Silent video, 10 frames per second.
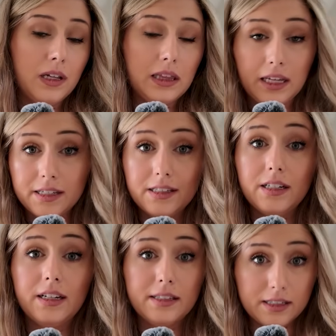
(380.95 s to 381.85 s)

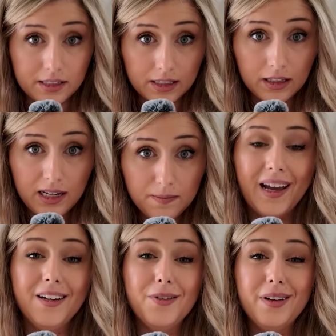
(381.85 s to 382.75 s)
list consistently
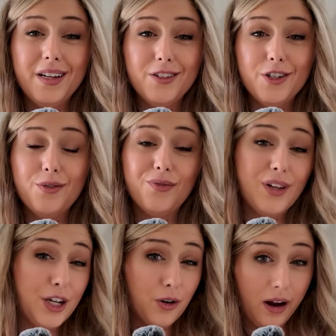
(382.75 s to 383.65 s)
and you need to
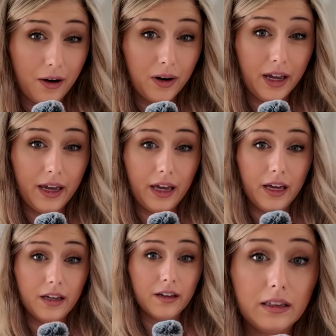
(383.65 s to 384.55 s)
figure out
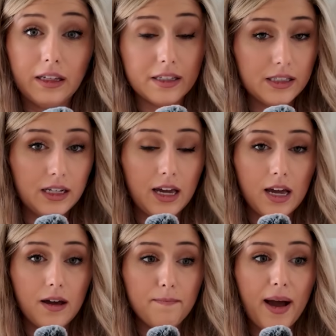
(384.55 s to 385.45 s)
a
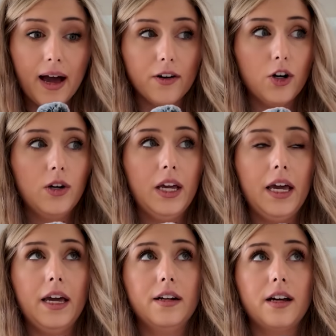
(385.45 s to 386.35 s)
listing pattern
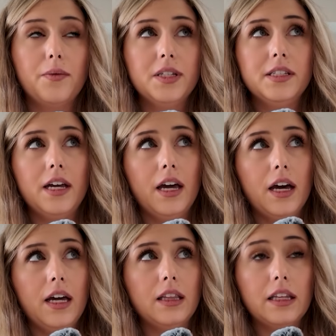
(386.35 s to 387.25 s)
and I would say
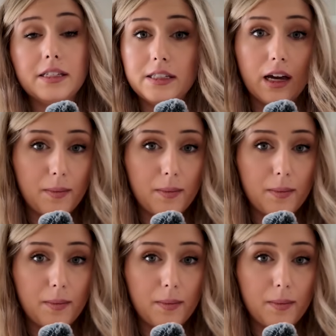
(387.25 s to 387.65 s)
a listing